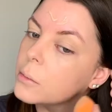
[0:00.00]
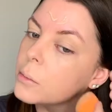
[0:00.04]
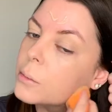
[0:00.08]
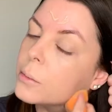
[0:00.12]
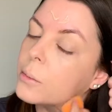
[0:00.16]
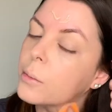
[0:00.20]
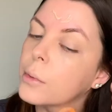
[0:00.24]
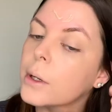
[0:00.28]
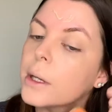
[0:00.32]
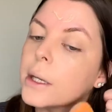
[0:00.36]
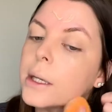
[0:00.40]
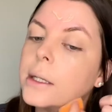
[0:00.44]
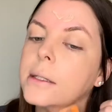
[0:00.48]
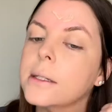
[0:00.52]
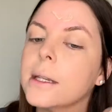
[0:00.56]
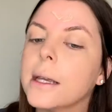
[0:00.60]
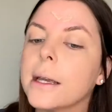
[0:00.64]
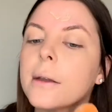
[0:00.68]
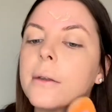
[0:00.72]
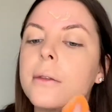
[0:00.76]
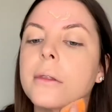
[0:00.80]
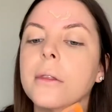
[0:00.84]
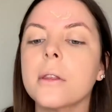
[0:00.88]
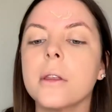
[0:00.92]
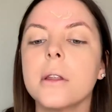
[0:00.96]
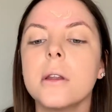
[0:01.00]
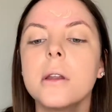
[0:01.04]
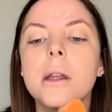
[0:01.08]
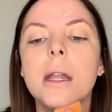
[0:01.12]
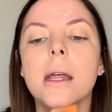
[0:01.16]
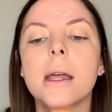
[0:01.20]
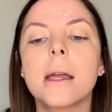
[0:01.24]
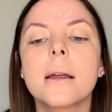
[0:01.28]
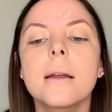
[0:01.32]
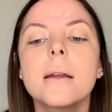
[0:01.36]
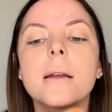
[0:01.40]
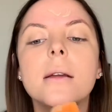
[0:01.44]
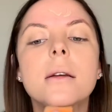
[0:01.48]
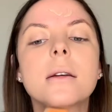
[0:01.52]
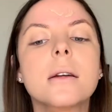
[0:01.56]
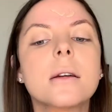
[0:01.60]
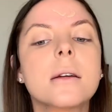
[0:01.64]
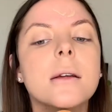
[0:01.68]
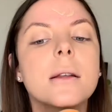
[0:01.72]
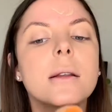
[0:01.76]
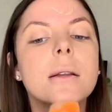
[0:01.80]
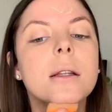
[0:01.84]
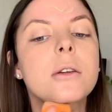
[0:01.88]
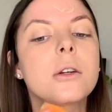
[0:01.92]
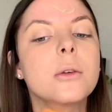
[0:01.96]
Bring it down the neck a
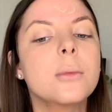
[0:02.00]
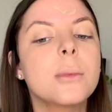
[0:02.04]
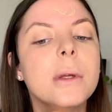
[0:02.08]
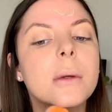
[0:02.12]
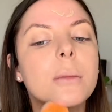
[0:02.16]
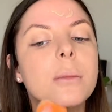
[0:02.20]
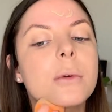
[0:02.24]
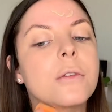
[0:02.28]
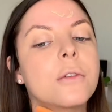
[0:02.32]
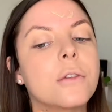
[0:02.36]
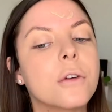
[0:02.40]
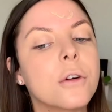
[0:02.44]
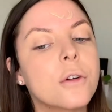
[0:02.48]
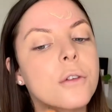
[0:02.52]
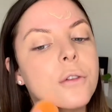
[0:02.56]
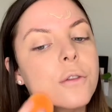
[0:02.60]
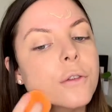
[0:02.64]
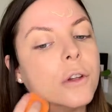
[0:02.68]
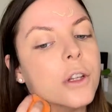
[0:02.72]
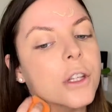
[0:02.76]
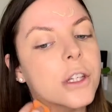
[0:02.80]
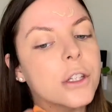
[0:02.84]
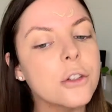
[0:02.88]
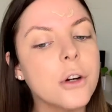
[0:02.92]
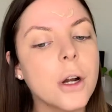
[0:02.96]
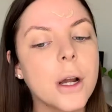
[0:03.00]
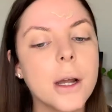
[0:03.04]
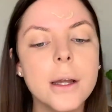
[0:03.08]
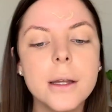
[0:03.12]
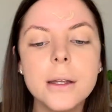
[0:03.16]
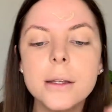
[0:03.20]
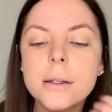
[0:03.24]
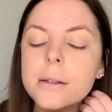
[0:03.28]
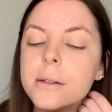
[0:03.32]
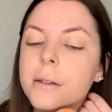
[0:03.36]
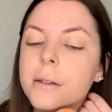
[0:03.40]
little bit before it fully dries.